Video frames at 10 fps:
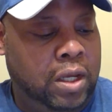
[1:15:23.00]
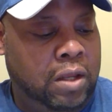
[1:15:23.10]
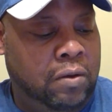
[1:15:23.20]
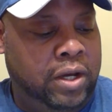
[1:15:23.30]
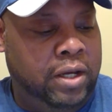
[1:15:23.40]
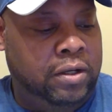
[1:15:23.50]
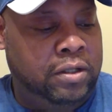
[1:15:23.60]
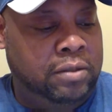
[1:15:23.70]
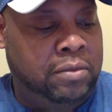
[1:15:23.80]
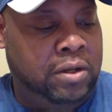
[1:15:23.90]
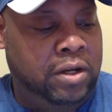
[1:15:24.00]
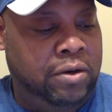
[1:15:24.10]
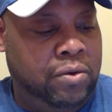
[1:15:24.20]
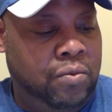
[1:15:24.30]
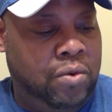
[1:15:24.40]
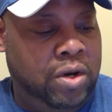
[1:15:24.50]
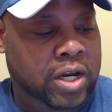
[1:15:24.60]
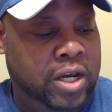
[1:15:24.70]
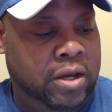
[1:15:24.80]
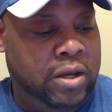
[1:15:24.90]
Okay, because I'm clicking on one
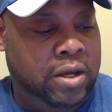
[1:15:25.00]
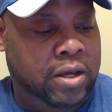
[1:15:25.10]
now.